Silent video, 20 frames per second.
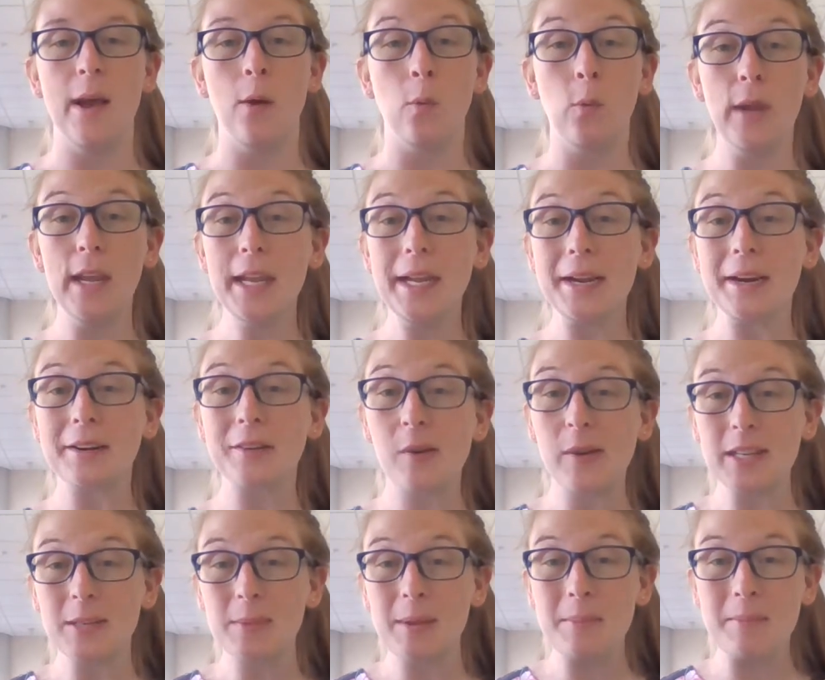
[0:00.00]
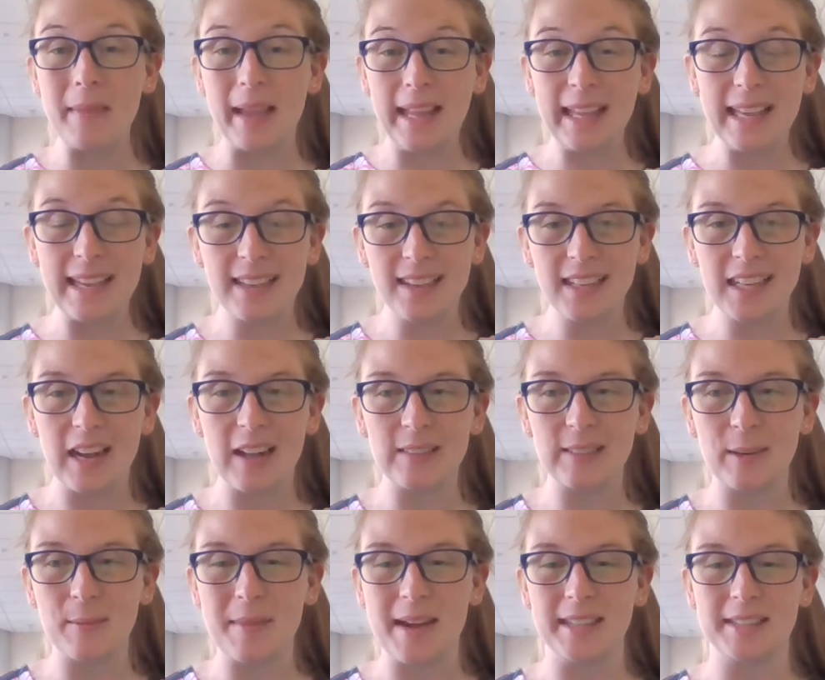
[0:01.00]
We are going to be making a
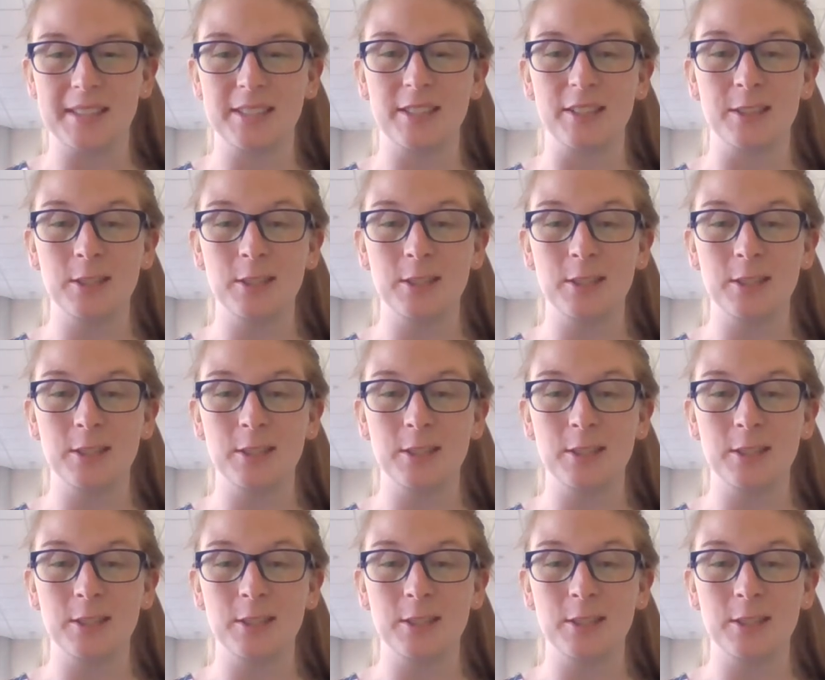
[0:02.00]
color monster.